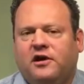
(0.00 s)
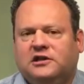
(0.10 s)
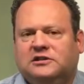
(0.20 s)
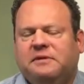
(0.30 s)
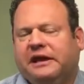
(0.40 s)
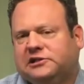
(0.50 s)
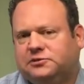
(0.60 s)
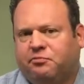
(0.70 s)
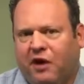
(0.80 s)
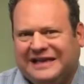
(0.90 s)
to be
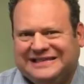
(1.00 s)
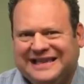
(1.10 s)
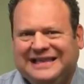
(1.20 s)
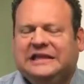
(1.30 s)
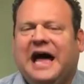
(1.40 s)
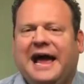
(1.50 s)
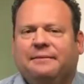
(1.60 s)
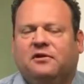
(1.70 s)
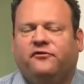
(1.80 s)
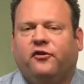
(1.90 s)
expressly
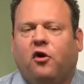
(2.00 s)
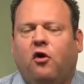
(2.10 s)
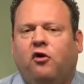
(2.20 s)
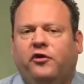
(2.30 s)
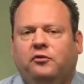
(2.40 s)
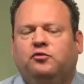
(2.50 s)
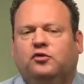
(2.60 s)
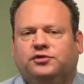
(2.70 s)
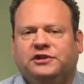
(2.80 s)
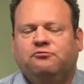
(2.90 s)
liable for all the
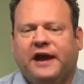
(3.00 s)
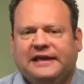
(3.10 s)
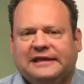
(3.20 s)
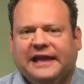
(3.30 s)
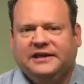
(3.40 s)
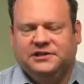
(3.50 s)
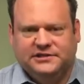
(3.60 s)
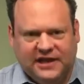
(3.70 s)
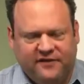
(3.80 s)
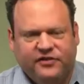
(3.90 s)
rules and
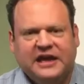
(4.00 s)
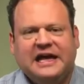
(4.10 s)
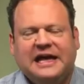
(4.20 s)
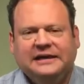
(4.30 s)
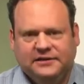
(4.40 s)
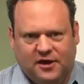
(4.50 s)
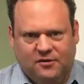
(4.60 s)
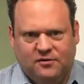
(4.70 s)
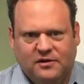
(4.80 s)
regulations of the condo.